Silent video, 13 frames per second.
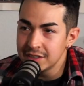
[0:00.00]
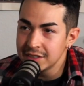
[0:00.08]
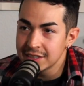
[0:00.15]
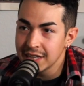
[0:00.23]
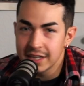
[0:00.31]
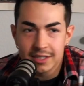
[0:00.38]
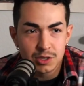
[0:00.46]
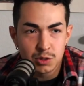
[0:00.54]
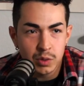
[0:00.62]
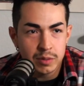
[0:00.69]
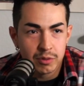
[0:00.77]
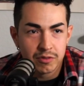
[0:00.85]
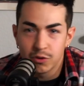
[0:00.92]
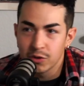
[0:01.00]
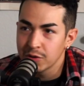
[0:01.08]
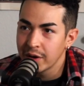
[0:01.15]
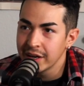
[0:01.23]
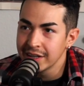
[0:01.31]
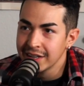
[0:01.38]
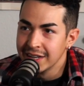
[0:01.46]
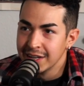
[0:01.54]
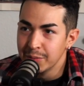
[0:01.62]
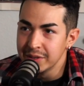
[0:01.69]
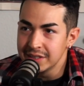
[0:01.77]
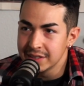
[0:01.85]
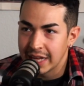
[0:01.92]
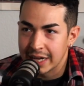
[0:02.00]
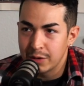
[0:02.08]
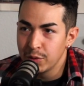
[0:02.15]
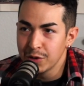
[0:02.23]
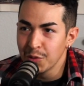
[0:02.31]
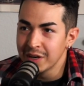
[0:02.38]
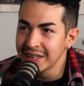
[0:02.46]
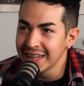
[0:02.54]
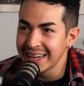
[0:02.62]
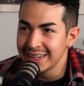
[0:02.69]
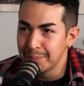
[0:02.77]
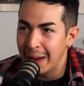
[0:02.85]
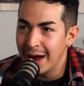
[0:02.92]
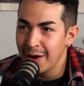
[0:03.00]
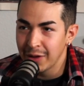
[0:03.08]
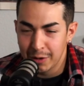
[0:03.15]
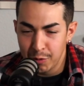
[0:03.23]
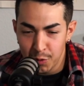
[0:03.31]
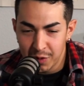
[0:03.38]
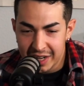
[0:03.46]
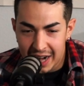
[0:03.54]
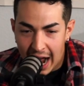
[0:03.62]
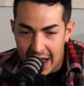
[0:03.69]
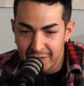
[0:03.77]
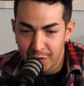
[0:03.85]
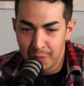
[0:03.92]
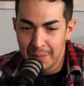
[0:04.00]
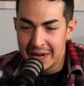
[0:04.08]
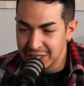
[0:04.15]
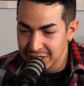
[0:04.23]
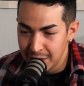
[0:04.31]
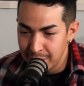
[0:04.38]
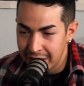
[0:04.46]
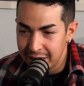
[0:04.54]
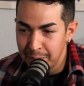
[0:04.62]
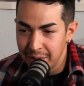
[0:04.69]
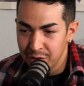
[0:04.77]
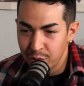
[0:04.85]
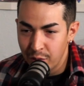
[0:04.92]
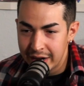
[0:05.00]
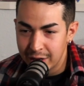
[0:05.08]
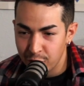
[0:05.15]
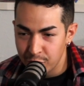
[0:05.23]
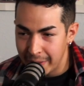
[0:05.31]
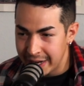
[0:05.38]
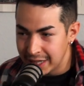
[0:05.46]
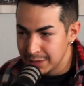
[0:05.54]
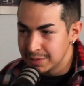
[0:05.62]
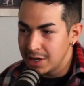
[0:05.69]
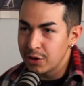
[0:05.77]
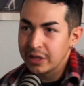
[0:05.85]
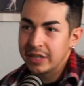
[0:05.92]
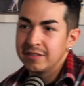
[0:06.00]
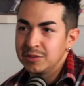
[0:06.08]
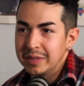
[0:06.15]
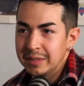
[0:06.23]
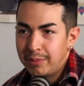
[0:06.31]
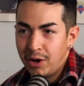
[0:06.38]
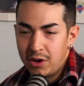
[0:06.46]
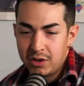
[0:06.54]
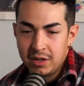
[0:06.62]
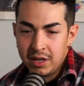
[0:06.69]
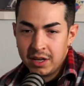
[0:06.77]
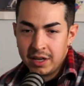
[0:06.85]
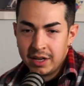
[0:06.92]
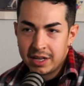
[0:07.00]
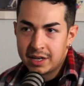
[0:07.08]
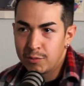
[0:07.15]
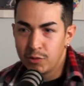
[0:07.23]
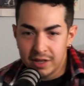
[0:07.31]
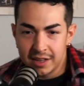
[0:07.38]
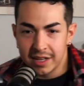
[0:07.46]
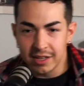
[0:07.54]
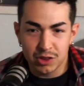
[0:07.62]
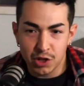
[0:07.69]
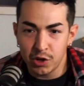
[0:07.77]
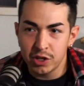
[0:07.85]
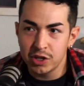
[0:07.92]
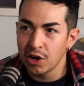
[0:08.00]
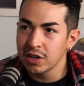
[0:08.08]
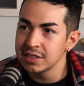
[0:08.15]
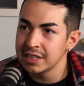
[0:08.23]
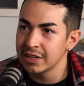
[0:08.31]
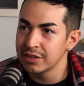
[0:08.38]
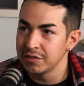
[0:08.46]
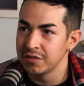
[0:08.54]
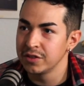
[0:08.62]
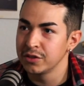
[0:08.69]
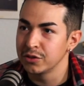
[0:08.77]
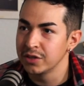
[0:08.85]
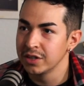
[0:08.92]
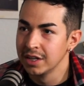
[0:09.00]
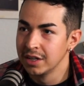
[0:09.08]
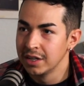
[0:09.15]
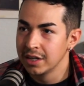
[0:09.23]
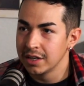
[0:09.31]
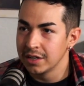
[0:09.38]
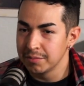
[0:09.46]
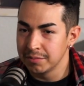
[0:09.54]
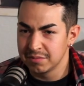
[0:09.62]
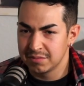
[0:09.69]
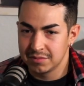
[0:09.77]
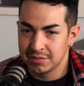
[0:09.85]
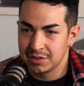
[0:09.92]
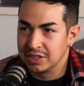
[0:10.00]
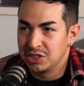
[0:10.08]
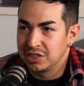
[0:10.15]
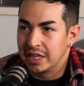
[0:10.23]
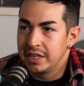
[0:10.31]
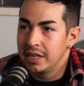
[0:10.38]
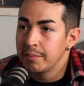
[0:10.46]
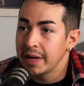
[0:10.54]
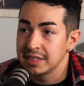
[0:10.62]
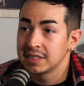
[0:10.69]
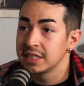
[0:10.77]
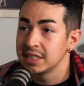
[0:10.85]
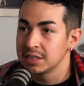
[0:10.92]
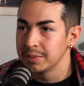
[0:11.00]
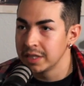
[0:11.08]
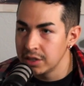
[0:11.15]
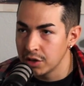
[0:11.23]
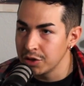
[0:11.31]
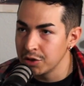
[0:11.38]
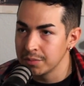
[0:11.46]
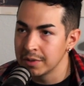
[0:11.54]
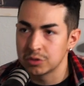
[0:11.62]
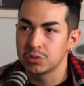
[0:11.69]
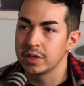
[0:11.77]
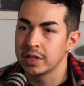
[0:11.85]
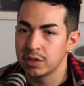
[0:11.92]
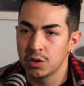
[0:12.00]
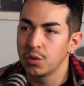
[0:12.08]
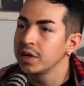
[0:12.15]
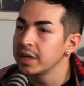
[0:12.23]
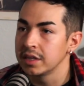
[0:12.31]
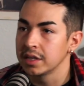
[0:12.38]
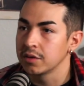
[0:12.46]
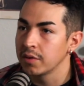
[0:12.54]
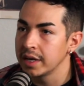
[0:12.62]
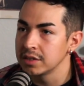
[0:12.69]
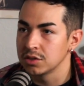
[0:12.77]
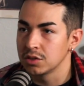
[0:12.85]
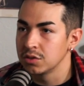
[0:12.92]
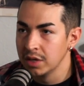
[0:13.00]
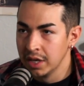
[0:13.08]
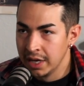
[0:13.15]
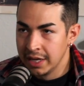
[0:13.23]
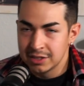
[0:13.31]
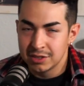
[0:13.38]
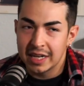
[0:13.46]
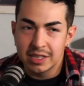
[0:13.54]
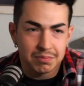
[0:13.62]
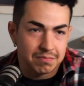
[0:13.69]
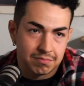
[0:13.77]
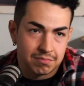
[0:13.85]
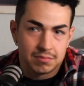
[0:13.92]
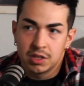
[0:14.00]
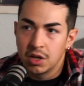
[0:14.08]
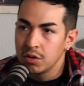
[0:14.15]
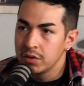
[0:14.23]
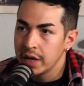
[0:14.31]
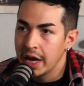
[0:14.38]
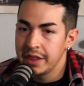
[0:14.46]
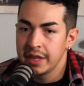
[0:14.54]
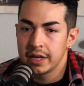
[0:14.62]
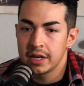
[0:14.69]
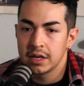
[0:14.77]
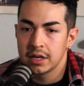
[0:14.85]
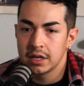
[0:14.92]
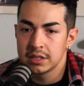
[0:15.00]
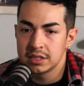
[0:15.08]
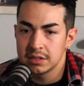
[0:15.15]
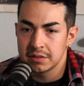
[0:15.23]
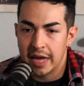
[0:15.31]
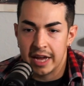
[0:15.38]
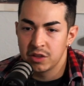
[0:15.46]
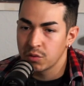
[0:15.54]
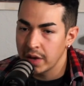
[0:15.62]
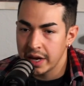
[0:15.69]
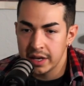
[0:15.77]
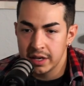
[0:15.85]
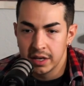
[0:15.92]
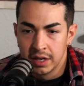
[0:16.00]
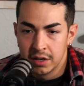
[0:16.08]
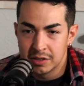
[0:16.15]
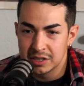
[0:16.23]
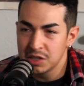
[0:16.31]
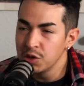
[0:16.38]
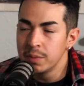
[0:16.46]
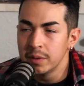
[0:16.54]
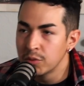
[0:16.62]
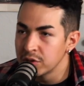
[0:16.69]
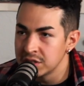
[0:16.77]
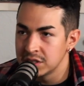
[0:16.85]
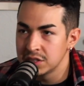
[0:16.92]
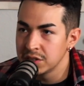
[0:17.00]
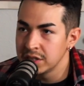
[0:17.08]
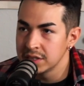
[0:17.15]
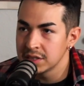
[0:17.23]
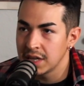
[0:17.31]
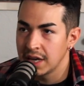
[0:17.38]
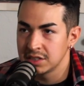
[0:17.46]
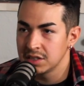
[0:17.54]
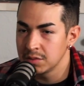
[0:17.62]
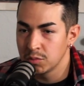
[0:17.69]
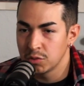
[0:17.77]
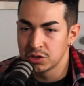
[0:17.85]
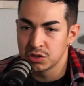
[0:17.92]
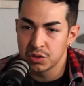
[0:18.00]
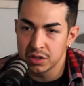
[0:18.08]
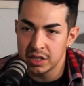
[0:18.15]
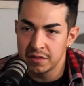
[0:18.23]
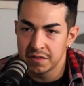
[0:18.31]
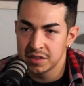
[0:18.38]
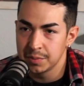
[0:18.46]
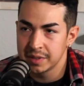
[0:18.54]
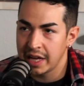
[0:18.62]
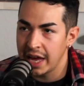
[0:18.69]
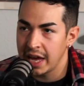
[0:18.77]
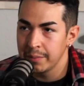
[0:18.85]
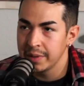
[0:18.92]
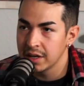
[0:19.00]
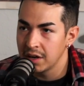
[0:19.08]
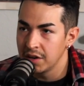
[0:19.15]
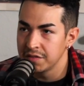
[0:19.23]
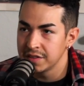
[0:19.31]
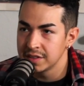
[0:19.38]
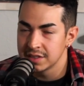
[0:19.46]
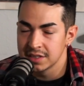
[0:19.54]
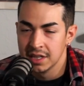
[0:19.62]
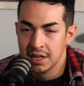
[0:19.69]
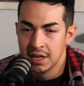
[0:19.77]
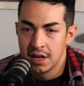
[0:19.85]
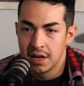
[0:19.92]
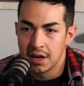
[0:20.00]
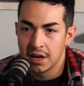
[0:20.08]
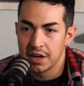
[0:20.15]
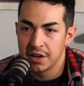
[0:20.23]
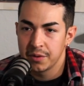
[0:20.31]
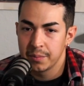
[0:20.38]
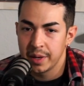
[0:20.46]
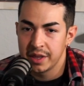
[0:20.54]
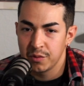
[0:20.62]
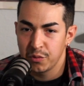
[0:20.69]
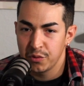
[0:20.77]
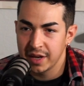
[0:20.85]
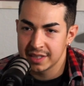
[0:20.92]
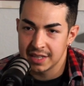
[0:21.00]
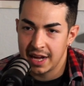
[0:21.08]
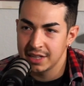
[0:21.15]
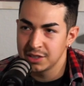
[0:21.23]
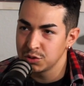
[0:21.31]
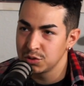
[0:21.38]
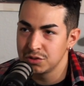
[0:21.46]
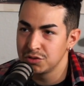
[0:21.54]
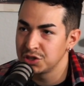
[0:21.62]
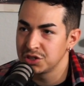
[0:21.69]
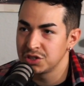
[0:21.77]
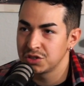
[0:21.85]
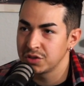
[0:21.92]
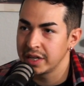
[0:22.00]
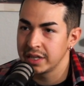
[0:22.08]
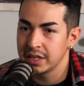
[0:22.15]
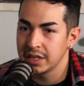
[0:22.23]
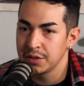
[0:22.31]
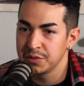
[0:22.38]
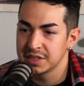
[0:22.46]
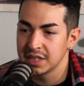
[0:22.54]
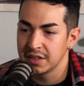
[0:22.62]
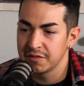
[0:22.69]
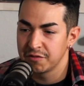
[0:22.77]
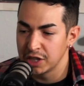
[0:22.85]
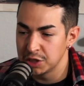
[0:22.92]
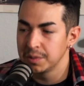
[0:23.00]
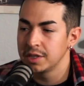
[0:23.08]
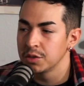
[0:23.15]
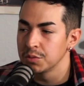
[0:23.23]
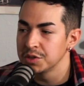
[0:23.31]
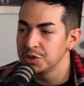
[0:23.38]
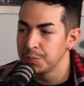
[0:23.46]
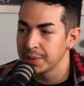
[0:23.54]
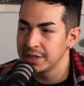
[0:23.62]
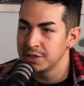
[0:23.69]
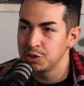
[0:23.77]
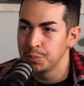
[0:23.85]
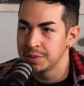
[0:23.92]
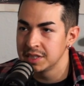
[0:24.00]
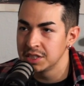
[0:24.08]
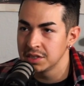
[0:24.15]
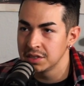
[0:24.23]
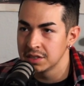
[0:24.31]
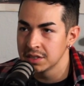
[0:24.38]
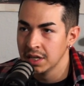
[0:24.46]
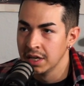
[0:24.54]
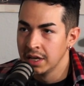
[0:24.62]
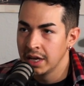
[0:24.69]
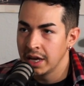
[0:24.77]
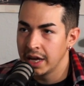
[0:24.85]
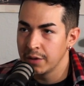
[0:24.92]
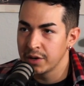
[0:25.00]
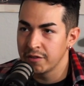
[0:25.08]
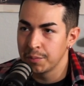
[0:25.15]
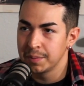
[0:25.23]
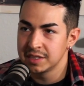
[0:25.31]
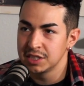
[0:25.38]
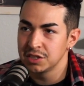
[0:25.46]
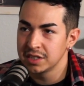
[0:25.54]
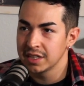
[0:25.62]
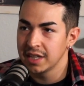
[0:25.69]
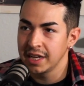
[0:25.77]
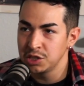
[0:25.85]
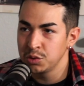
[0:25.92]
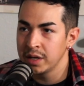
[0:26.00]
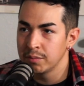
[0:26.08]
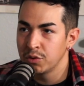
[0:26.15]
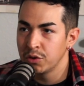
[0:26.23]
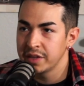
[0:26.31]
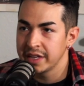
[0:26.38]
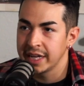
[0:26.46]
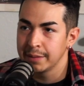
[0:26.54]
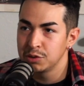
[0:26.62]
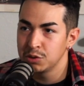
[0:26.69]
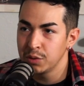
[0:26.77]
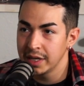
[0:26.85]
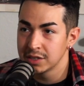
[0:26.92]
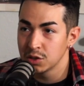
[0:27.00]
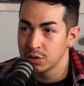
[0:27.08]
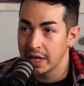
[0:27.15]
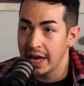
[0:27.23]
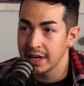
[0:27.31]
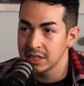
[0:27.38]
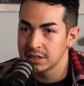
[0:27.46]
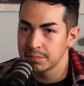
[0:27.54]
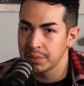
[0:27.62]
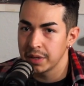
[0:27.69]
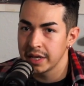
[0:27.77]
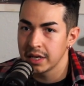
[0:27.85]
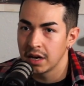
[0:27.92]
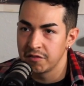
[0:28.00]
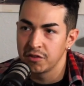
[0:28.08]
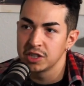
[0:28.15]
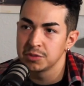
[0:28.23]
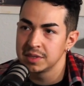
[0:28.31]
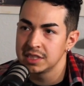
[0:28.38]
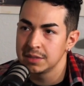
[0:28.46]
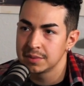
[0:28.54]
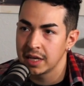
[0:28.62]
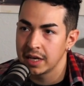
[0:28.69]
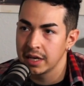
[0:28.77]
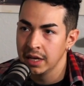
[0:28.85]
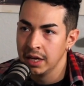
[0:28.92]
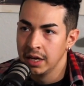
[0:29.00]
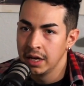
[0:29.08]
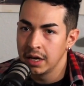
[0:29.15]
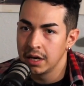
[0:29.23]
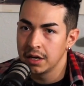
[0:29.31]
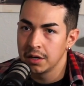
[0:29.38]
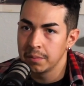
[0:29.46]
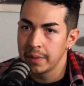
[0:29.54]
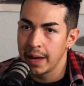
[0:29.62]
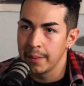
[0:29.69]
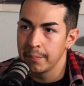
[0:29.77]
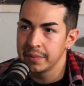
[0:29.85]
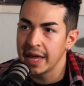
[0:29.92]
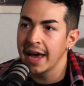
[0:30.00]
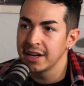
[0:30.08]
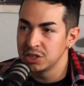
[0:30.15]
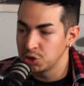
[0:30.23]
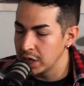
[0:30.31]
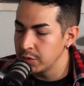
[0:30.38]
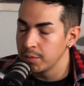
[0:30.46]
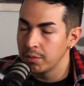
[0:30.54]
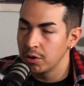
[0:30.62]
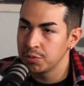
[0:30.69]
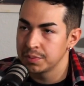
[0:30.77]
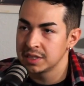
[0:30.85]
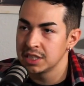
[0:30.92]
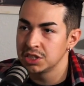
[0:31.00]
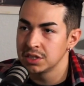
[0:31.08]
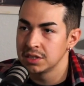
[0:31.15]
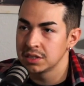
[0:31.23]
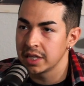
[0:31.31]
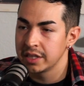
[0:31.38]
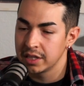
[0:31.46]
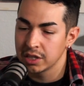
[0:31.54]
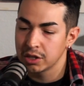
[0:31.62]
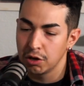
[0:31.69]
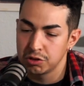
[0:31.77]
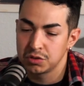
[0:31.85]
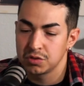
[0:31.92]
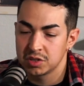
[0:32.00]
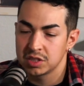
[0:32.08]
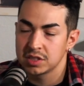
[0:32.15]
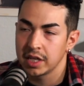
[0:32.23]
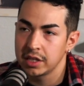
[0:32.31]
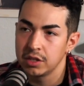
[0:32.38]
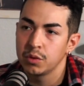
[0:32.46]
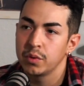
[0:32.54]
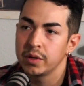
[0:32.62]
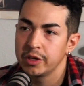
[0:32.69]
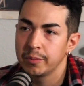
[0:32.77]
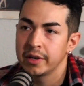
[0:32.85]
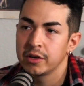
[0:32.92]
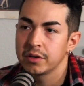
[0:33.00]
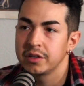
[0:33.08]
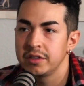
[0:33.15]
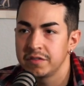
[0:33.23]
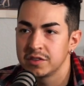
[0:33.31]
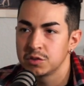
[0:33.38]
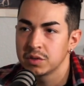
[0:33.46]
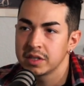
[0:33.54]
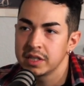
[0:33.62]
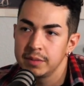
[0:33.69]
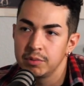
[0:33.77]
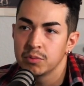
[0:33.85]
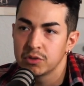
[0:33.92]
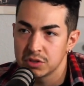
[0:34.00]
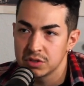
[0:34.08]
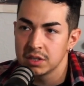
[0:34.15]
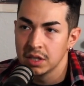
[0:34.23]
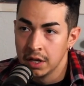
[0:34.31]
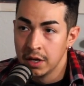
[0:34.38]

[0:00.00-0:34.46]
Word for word: seen a tight end sweep before, right? But like, we were running like a power, like we were running an I formation. I'm lined up on the right. Yeah. Quarterback comes out, gives me the ball, and I'm running like 30 yards down the field. It just it didn't make sense. But you know, you're in middle school, they throw anything, right? So yeah. So that's you know. And then uh, eighth grade was a little bit more serious. I stuck more so to defense, but they had me on offense. Um, and then when we got to high school, it was just straight. It was a uh, freshman year was you played two positions and whatever position they liked you at more, they kept you at. So they had us playing on freshman teams that um, at, they had us train with both positions, and then the coaches were just like, you know what, you're better on defense. We're gonna That's keep what you they did at